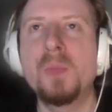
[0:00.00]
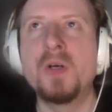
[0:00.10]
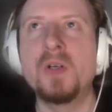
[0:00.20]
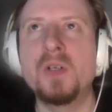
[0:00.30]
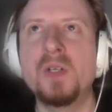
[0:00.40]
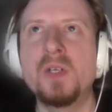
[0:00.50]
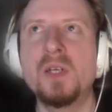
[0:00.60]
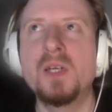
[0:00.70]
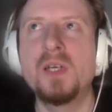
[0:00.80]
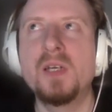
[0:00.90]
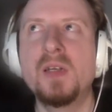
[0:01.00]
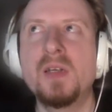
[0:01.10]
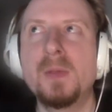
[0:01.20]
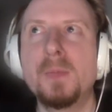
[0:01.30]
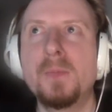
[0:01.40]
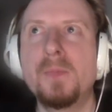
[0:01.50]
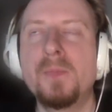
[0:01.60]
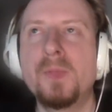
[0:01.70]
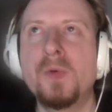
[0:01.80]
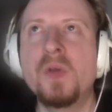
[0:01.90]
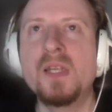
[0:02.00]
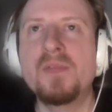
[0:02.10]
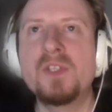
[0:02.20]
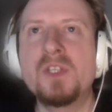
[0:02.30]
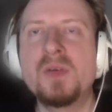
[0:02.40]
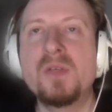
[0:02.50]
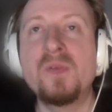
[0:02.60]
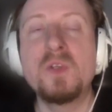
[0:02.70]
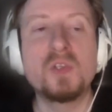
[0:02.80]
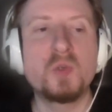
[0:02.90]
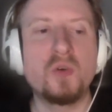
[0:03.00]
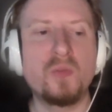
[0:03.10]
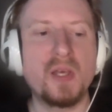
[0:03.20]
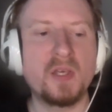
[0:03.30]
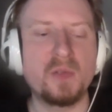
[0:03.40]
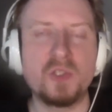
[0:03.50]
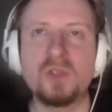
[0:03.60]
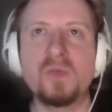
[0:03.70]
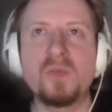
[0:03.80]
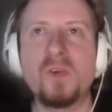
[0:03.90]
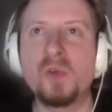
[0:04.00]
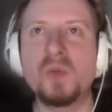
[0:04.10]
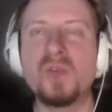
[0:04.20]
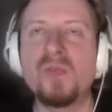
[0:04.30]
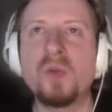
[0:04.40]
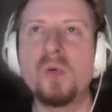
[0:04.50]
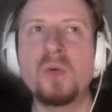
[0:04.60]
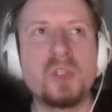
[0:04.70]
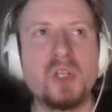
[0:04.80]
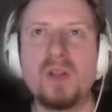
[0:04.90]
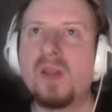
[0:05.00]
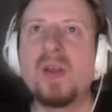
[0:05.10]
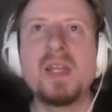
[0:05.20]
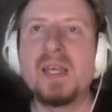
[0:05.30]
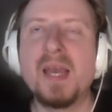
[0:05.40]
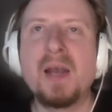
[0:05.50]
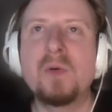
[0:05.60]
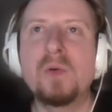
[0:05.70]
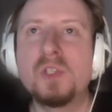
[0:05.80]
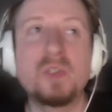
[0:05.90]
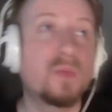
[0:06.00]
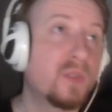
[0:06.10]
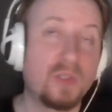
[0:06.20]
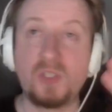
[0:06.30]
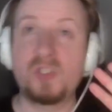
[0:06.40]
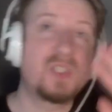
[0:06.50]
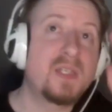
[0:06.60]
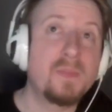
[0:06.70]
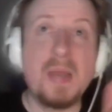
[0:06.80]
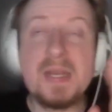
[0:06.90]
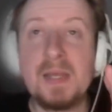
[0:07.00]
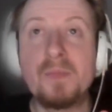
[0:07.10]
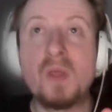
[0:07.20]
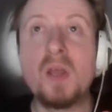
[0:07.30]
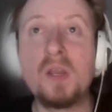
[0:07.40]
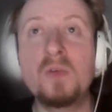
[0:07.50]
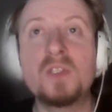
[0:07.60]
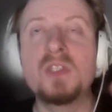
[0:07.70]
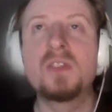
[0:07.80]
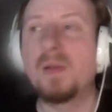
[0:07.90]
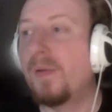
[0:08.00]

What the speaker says: But all you'd have to do, if you just sort of like just fucked with the floor or shot lightning out or just made him like lose his,